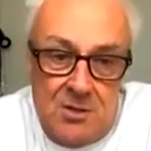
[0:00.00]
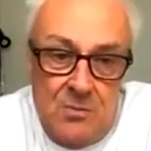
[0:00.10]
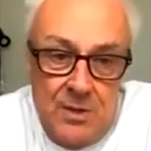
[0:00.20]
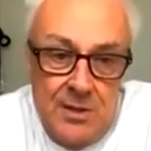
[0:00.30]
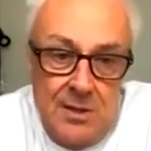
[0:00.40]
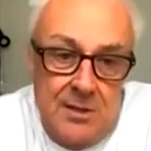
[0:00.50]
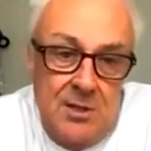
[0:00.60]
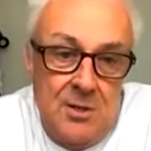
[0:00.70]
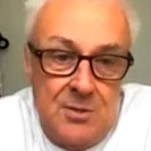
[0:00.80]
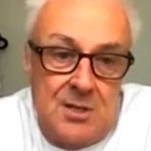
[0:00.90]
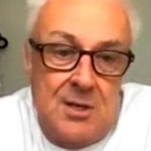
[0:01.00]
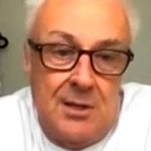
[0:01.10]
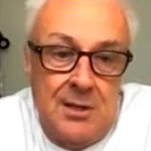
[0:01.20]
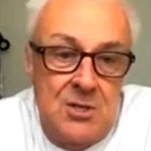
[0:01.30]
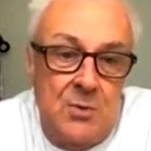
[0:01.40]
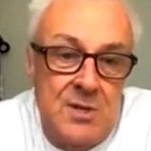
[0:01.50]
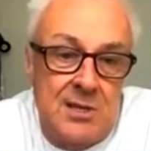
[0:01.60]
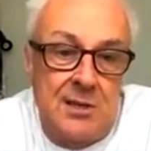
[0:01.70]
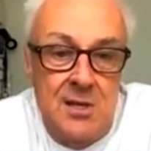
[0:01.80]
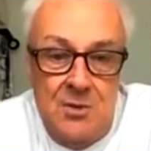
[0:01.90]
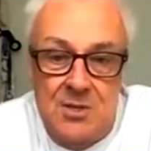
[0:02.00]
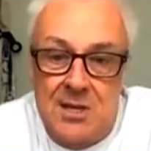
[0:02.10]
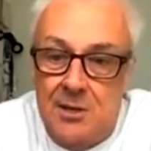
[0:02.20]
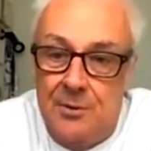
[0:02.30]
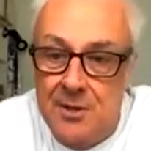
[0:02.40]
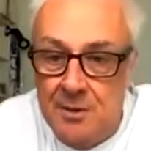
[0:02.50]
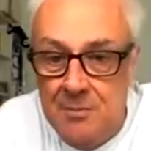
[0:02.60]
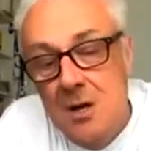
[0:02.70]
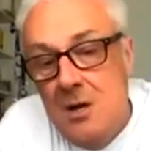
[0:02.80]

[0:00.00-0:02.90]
we used a least recently used algorithm.